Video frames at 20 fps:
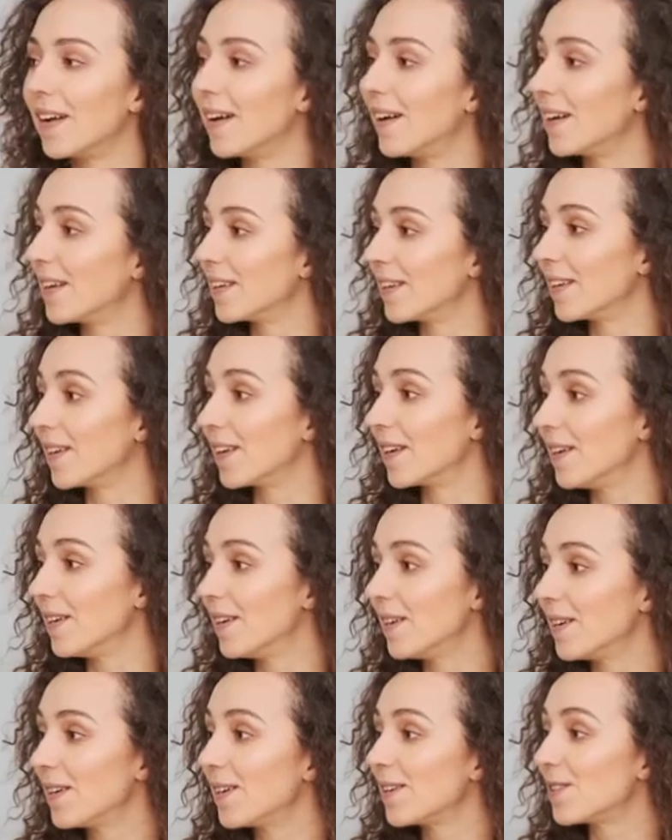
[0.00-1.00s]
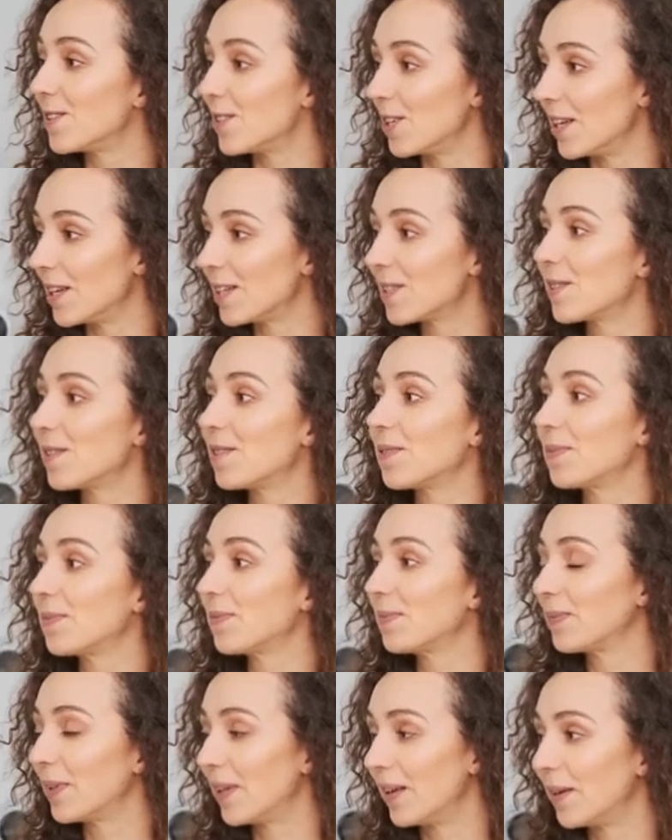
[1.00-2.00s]
make new friends, talk to other
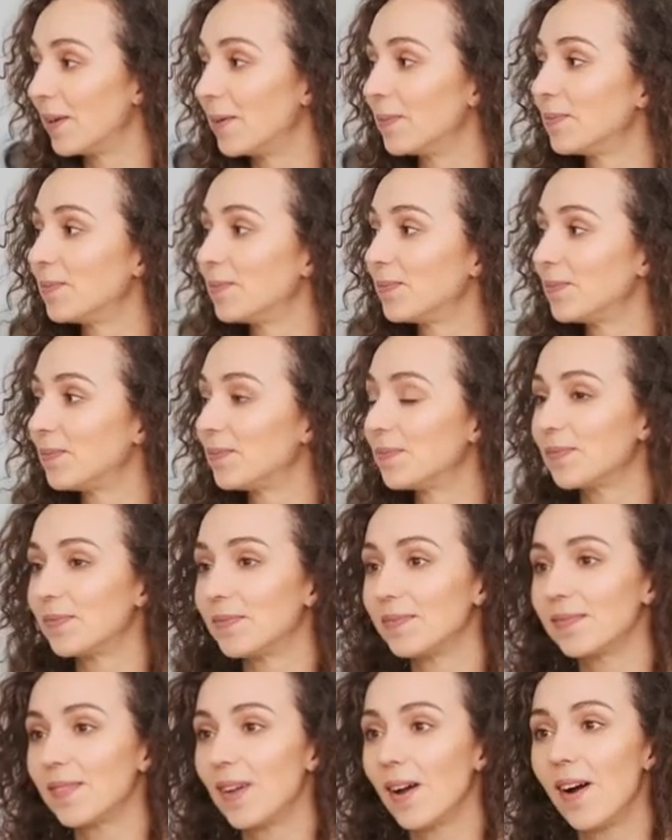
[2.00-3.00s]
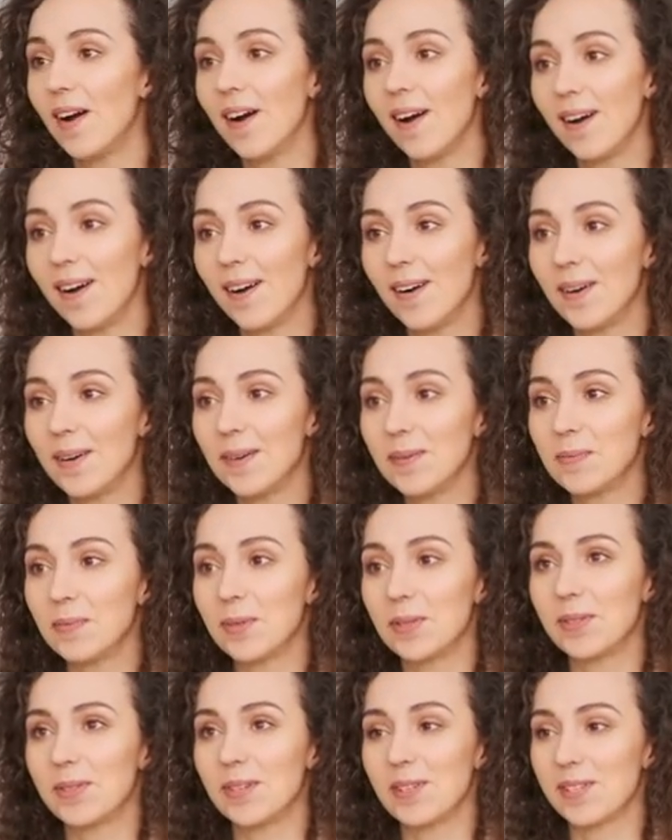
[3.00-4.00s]
persons. Don't just all sit
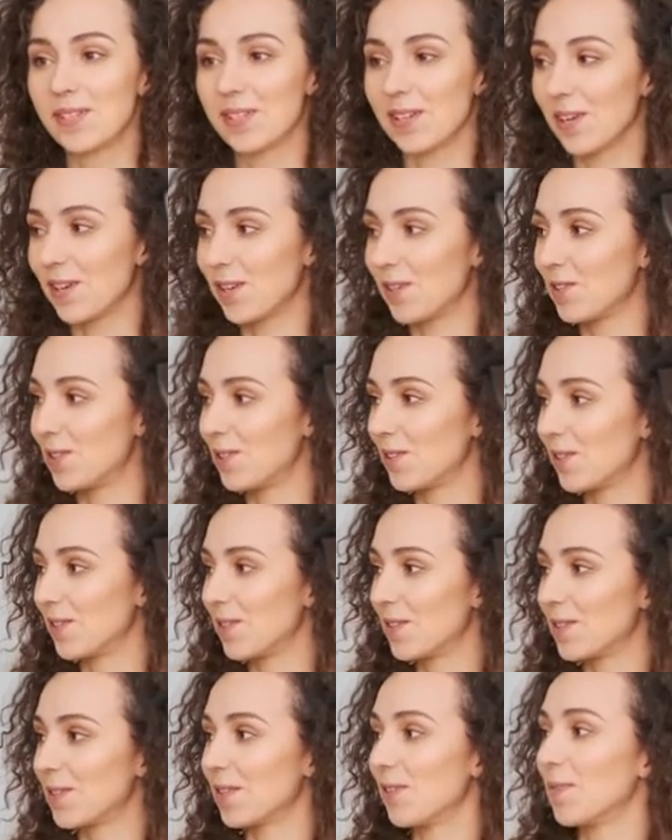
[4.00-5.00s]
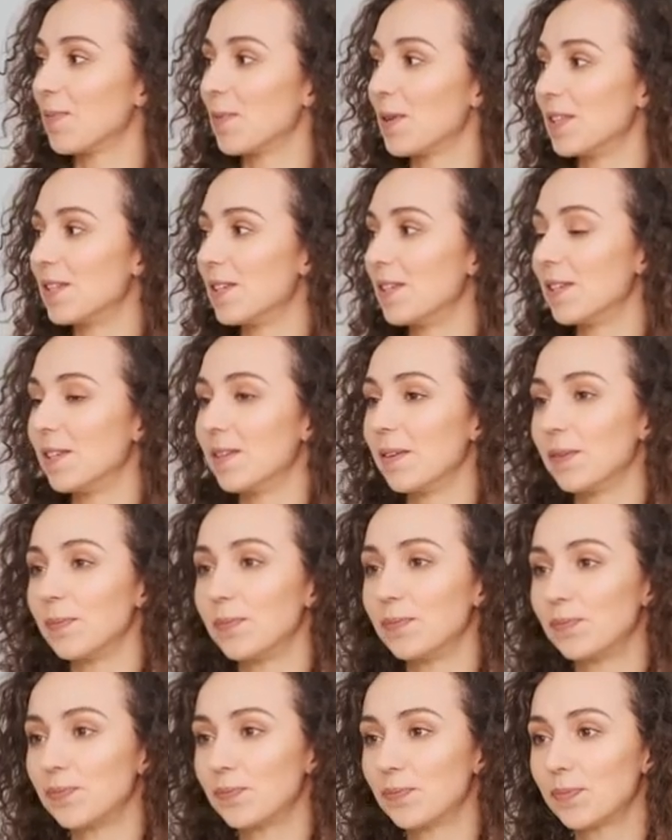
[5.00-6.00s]
and look like corpses and all
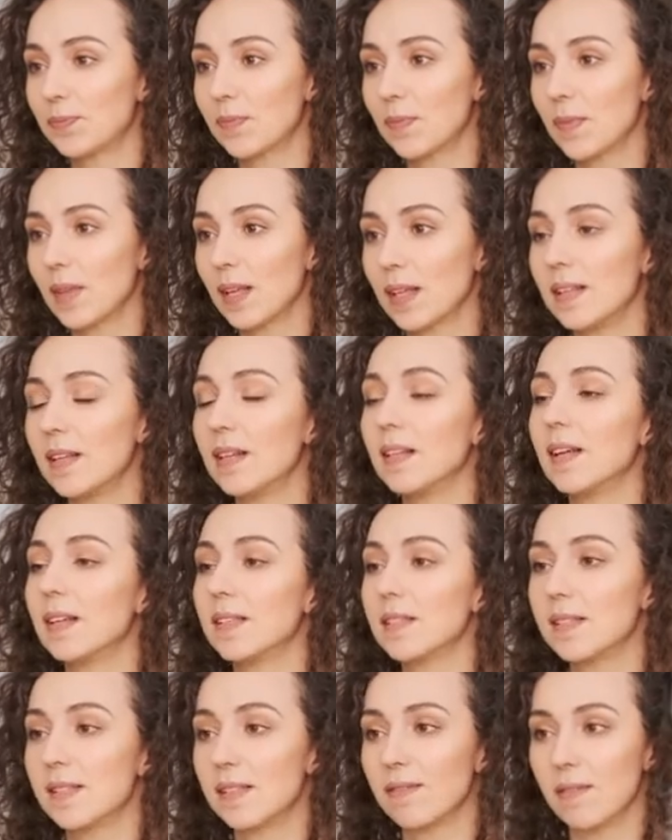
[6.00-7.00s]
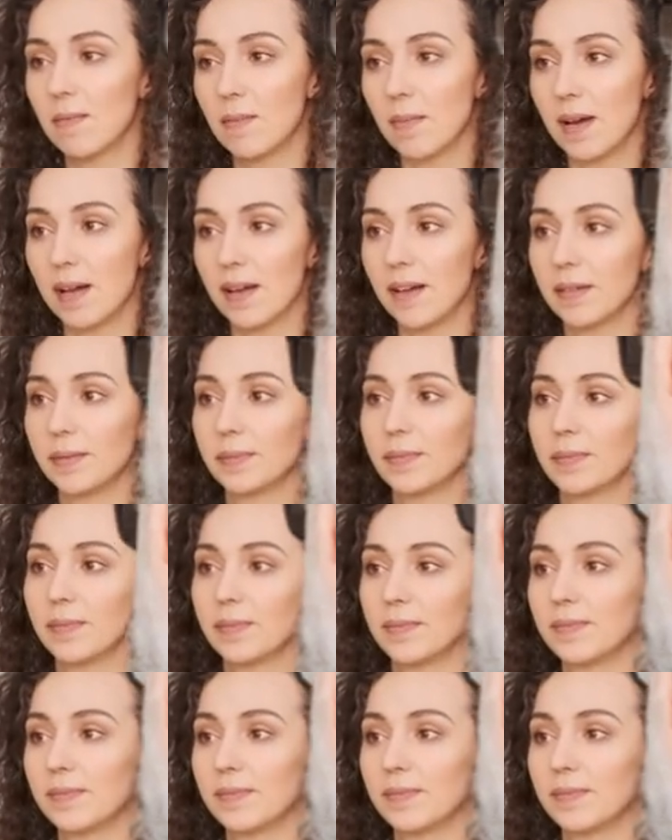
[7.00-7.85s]
that, you know, uh, seem happy, seem